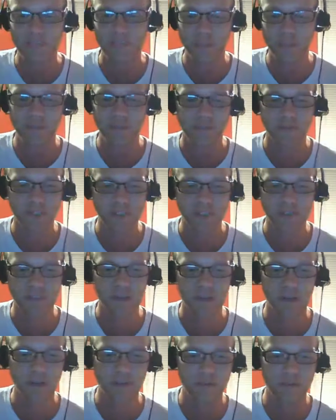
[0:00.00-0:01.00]
first of
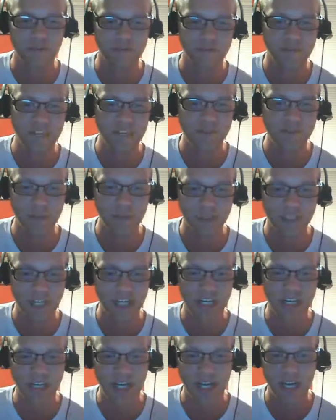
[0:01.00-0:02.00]
all,
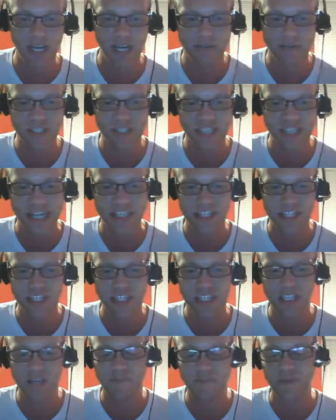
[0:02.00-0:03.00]

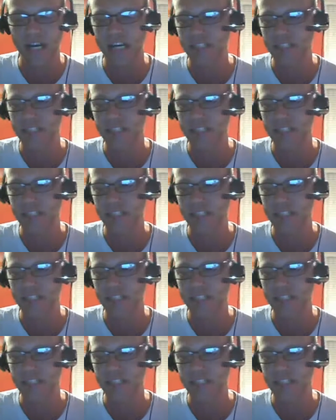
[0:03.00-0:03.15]
facebook.com/geekvice.